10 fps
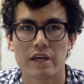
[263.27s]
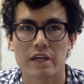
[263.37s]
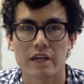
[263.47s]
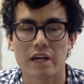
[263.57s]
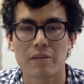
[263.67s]

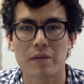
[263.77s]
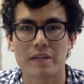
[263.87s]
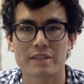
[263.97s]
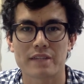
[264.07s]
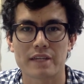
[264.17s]
kind of
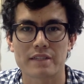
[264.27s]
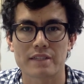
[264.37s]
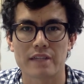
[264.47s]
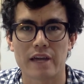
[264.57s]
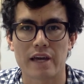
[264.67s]
makes sense
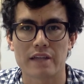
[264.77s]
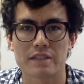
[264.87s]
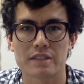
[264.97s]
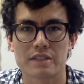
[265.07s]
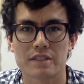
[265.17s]

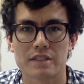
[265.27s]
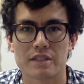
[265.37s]
that